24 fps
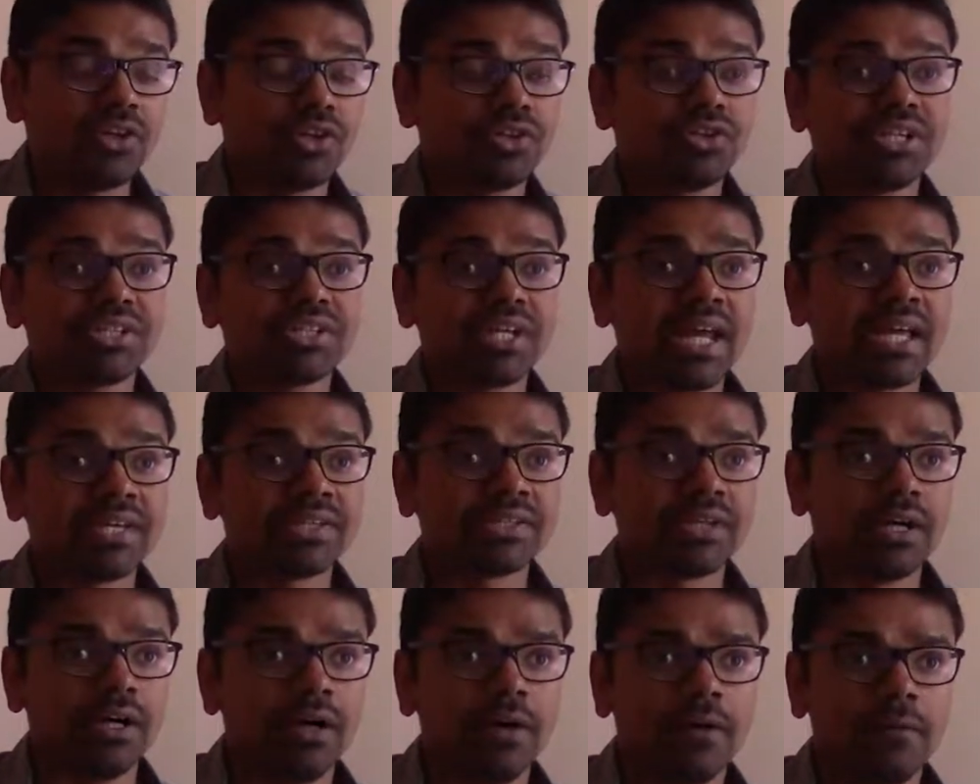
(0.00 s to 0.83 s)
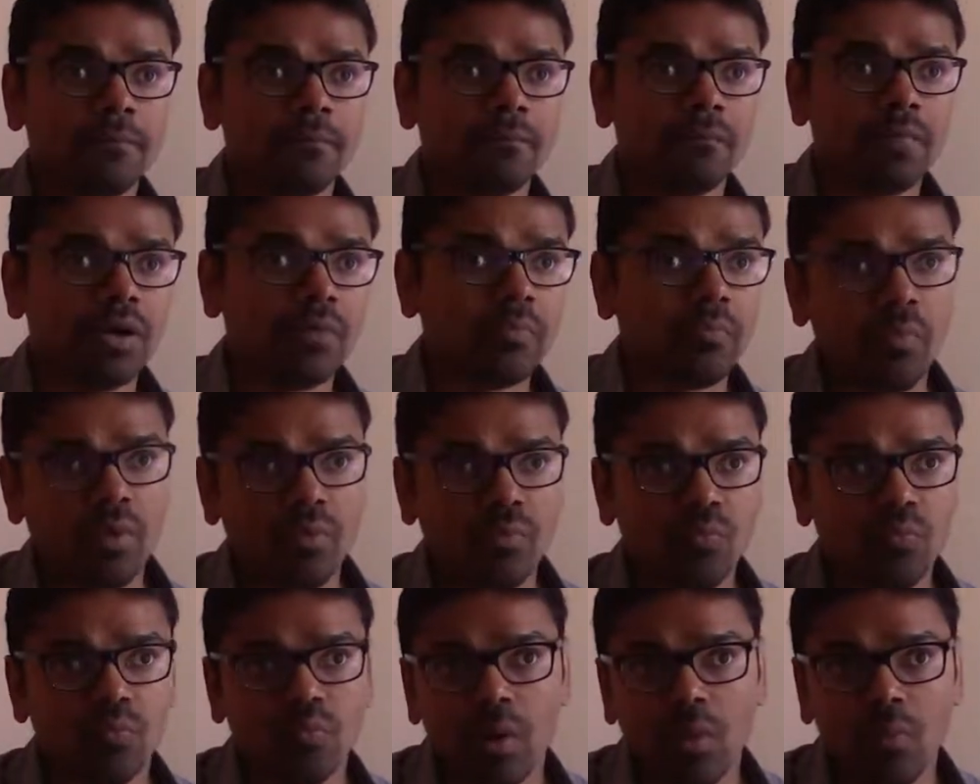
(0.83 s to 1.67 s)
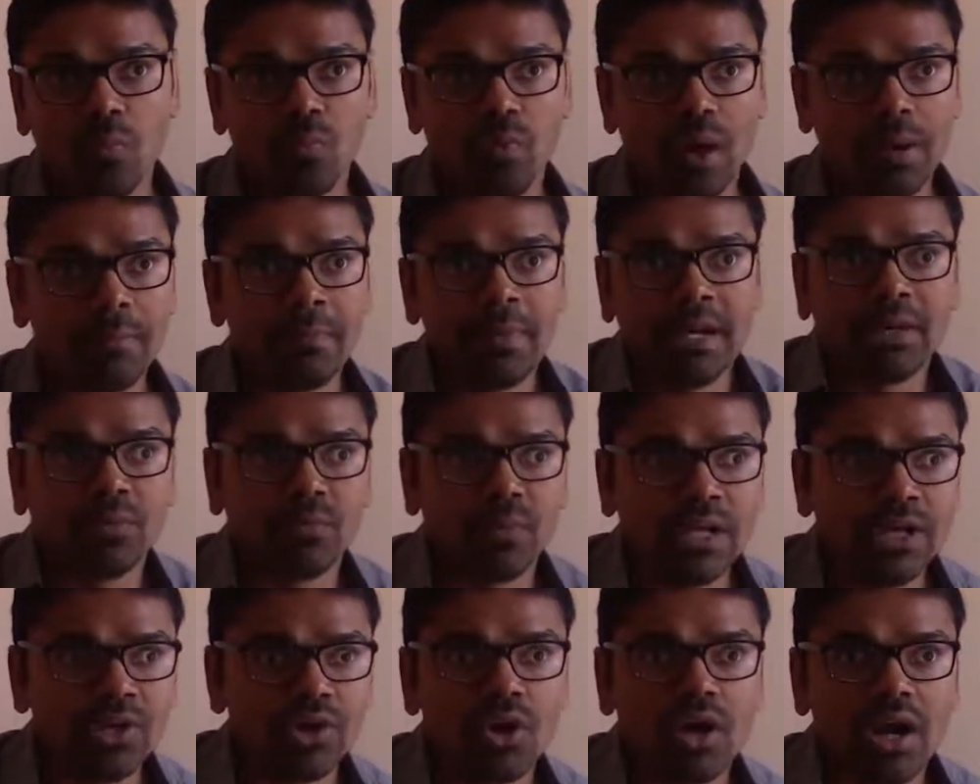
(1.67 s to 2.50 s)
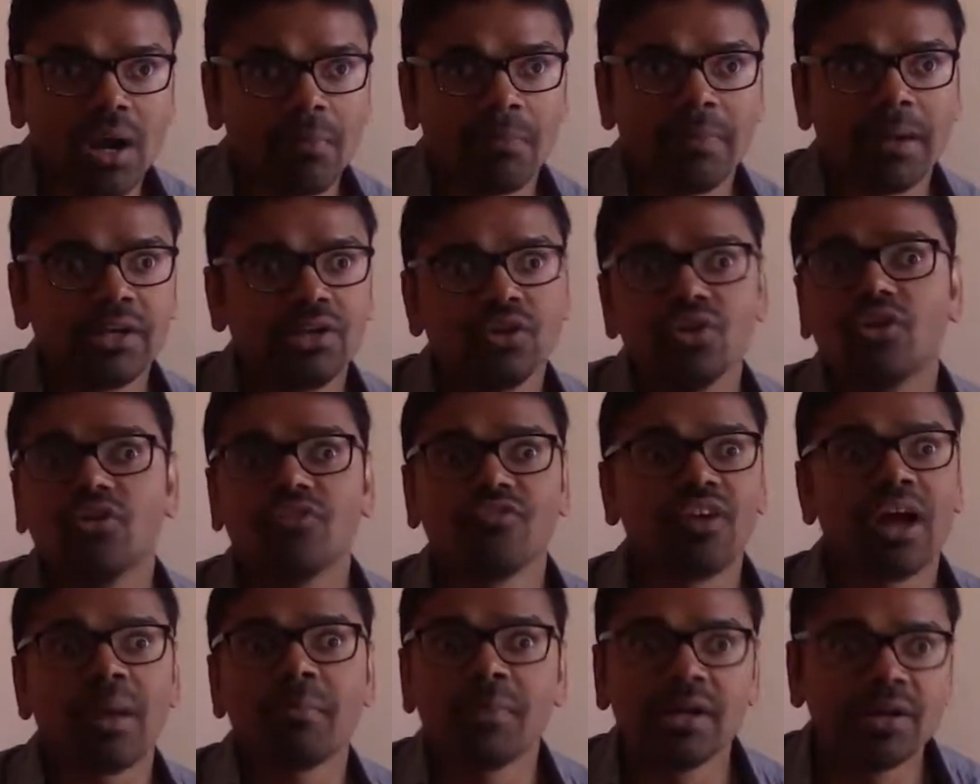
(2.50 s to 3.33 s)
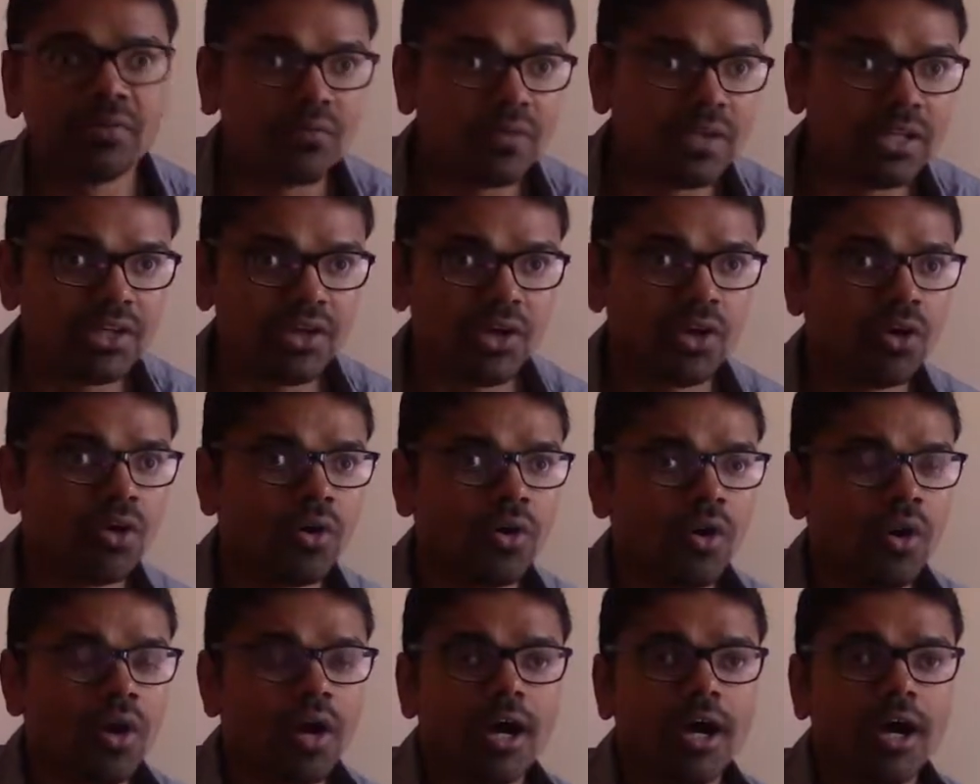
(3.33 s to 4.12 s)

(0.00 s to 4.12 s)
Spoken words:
just has a 1 minute video compared to a 5 minute video.